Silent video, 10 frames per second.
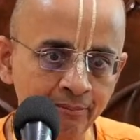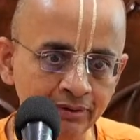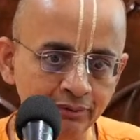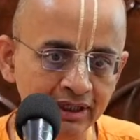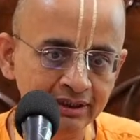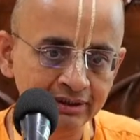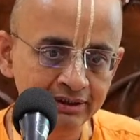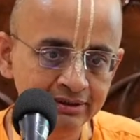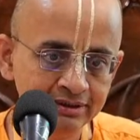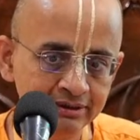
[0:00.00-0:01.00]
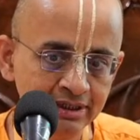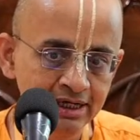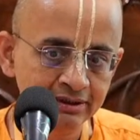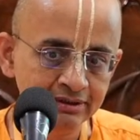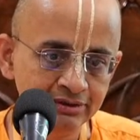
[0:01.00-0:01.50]
But why he is
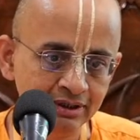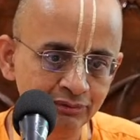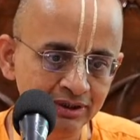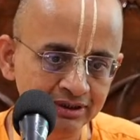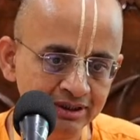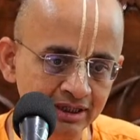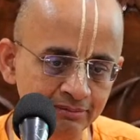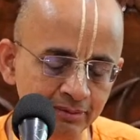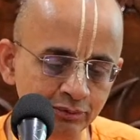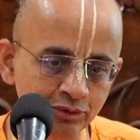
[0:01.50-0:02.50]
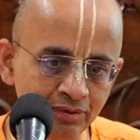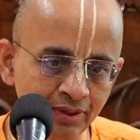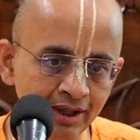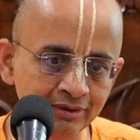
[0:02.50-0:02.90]
telling this to Advaitacharya Prabhu?